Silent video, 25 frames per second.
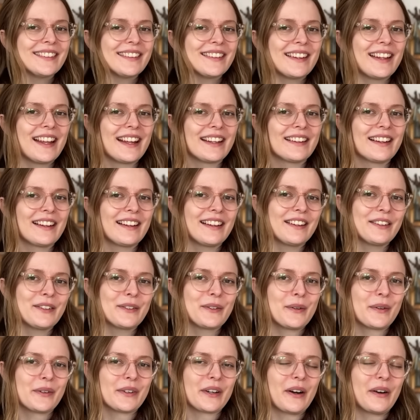like the little
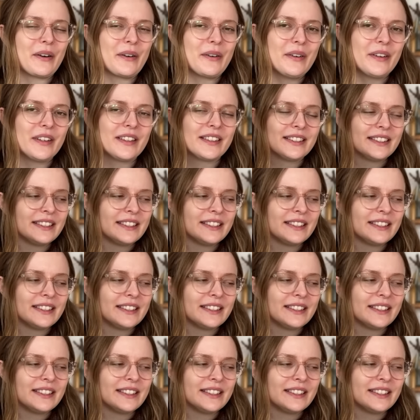crow.